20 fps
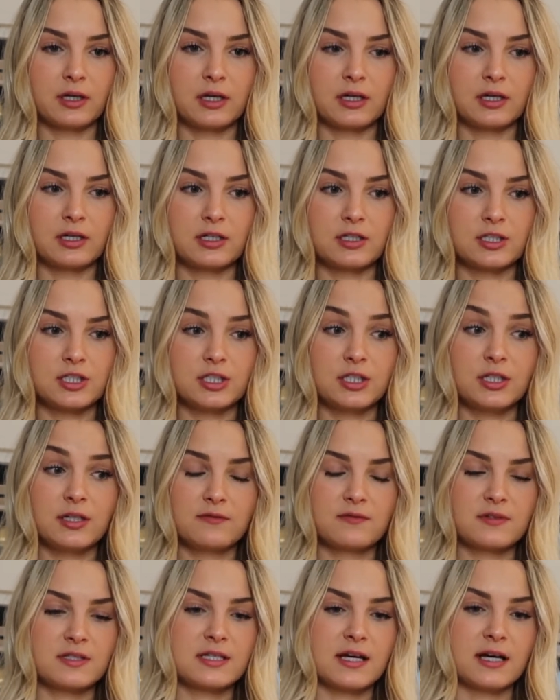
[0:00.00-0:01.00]
And she
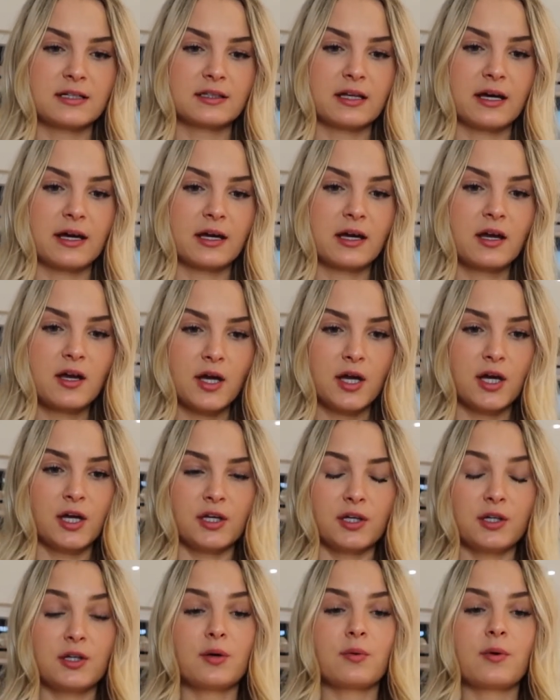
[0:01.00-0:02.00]
even said, like,
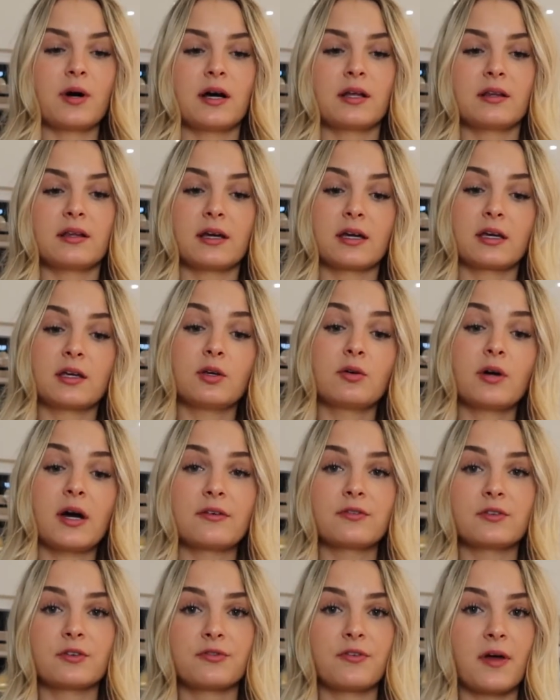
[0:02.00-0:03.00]
you know what, like, you
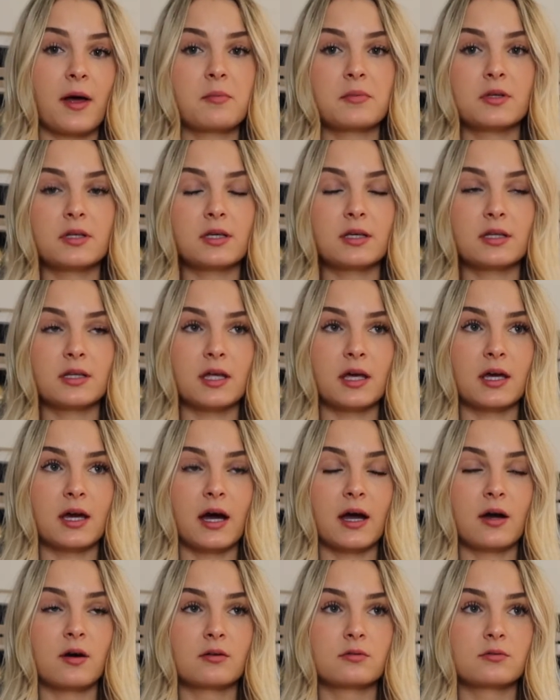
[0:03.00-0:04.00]
have your family, like
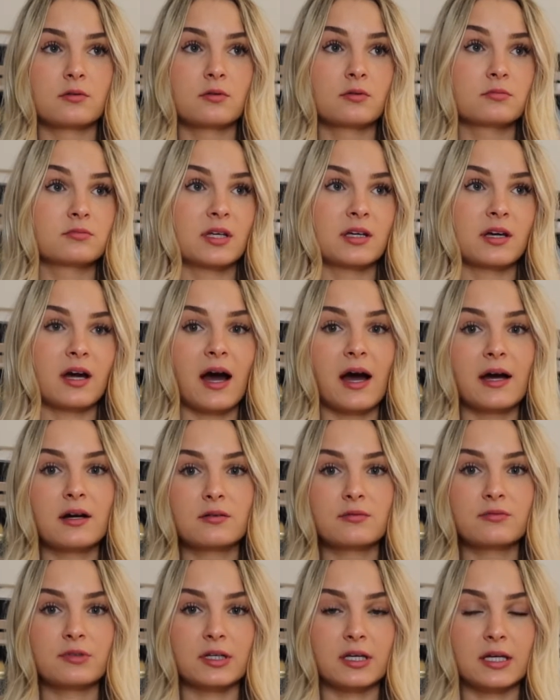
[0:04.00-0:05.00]
I
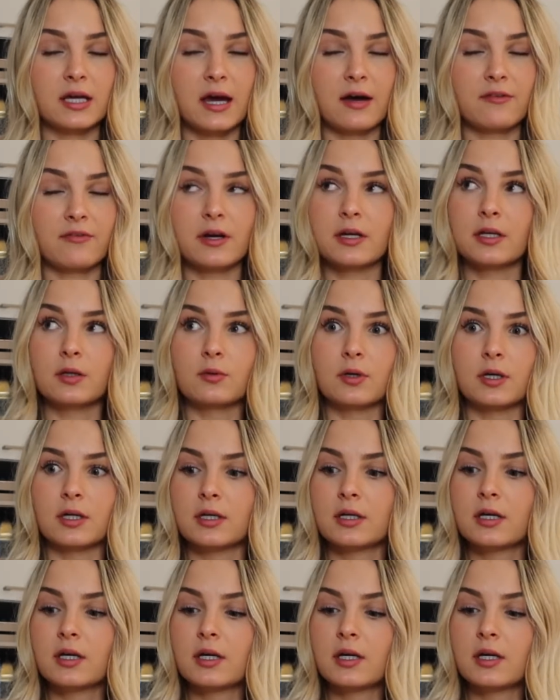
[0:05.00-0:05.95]
don't really have anyone.